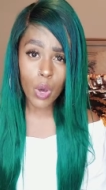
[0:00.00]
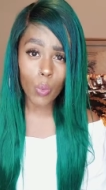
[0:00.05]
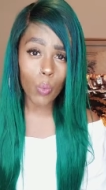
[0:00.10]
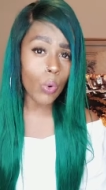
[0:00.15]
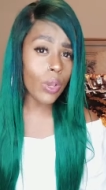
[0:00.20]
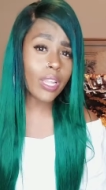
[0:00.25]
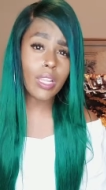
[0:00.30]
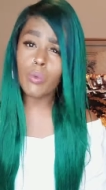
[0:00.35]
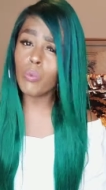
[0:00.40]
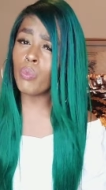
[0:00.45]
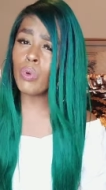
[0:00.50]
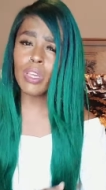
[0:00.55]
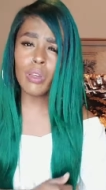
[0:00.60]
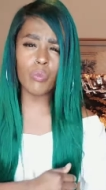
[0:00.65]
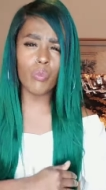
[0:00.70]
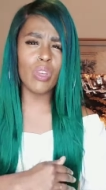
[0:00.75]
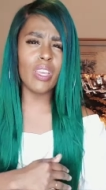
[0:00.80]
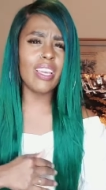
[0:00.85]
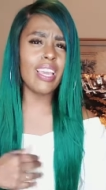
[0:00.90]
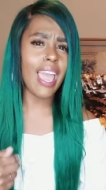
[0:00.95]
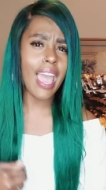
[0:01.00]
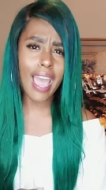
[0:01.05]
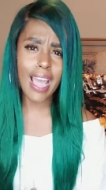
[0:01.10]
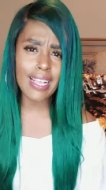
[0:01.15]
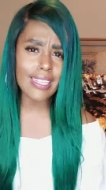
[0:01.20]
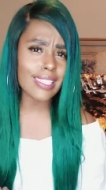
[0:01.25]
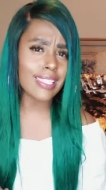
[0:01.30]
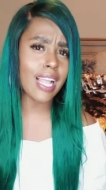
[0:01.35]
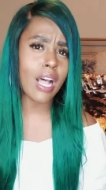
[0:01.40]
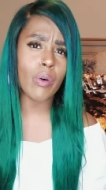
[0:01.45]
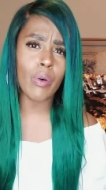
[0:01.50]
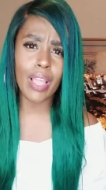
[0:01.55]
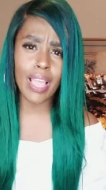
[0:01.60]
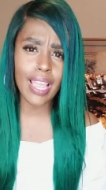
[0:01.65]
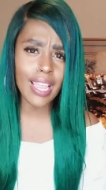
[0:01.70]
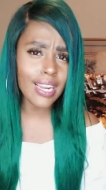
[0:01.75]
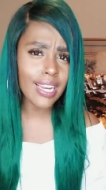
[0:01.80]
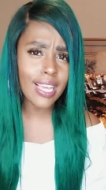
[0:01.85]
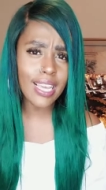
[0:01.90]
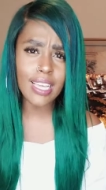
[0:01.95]
We, we, we cast out
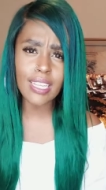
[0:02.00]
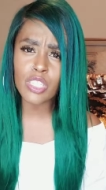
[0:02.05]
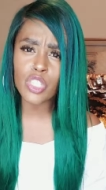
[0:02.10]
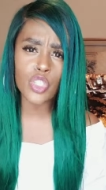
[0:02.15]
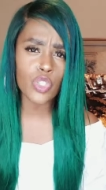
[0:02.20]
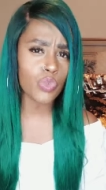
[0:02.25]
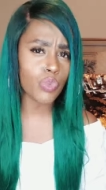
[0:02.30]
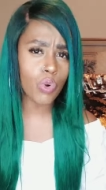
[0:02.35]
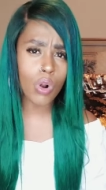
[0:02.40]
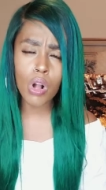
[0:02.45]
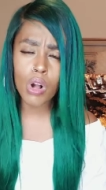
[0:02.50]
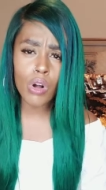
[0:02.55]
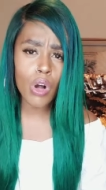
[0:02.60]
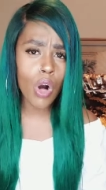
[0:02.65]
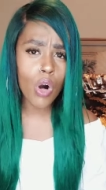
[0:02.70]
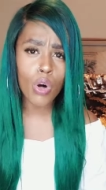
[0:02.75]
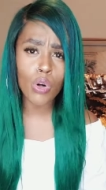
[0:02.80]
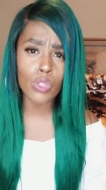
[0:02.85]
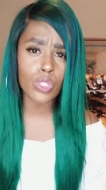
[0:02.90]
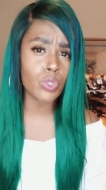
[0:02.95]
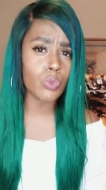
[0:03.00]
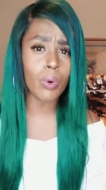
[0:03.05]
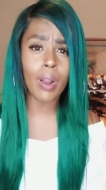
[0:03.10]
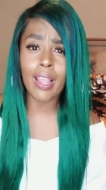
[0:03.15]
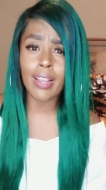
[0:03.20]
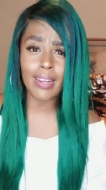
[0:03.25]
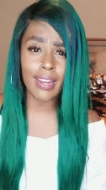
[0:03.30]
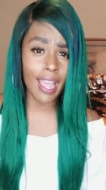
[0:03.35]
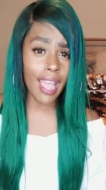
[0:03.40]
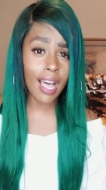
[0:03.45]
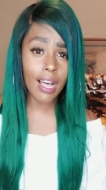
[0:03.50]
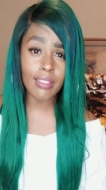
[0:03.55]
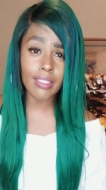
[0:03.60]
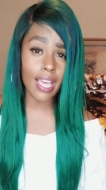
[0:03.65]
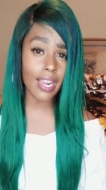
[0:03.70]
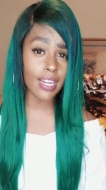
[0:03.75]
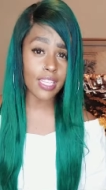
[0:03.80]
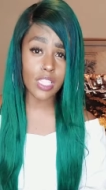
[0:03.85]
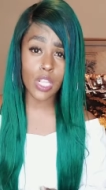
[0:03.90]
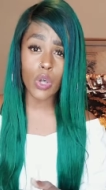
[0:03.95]
any strongholds right now
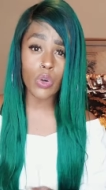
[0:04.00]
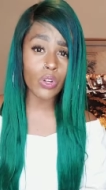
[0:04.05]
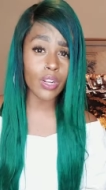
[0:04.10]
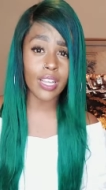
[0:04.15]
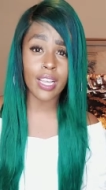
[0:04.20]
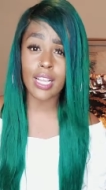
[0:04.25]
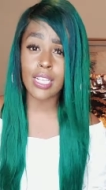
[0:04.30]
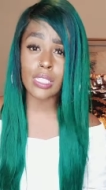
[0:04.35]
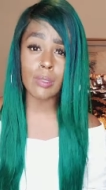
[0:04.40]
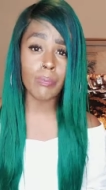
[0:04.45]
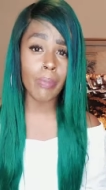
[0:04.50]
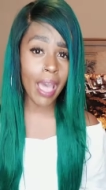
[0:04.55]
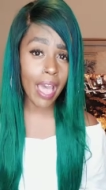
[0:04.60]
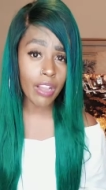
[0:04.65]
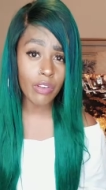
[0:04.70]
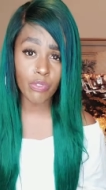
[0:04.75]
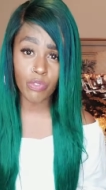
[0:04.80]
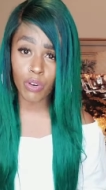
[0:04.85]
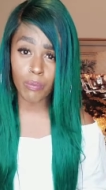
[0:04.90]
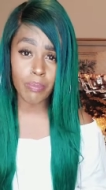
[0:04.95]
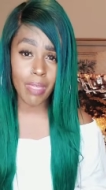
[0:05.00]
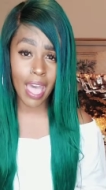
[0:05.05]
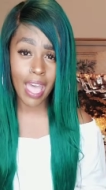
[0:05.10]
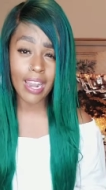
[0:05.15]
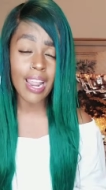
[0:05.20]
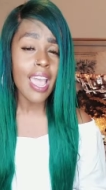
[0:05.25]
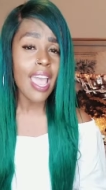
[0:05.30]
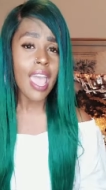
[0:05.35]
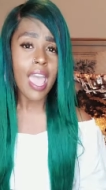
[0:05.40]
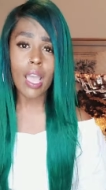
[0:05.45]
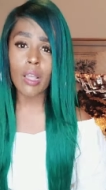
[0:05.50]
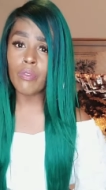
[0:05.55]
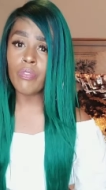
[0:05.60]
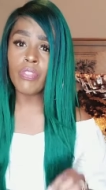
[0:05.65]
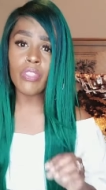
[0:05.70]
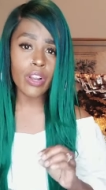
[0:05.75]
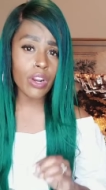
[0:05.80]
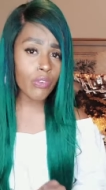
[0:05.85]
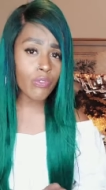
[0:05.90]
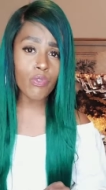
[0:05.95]
that is holding us back from that. And
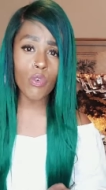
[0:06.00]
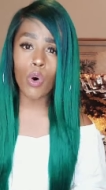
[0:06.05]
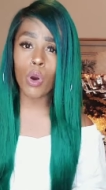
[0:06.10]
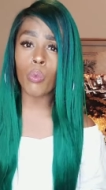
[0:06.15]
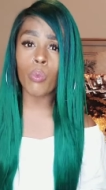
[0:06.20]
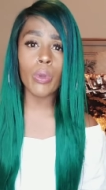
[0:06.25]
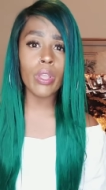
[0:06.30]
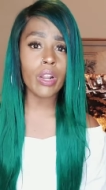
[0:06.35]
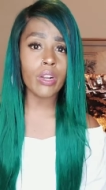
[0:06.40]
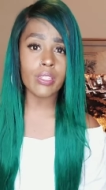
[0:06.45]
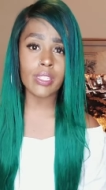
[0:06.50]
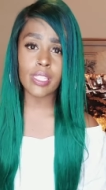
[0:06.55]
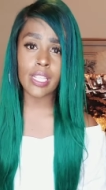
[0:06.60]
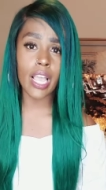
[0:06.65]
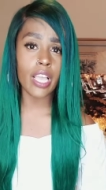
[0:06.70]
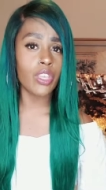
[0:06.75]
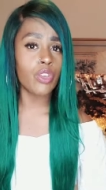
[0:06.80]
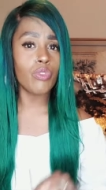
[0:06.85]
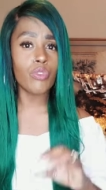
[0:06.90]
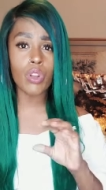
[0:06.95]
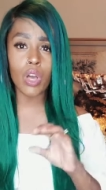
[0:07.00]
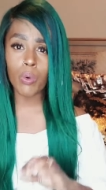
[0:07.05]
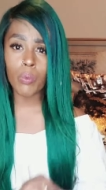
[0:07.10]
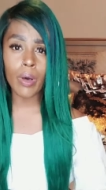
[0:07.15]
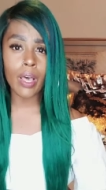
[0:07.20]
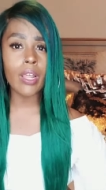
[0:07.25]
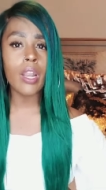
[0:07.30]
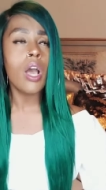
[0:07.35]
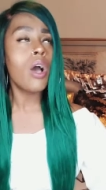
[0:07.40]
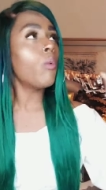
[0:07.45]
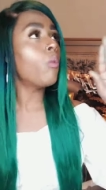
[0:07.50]
therefore, we are saying, you know what?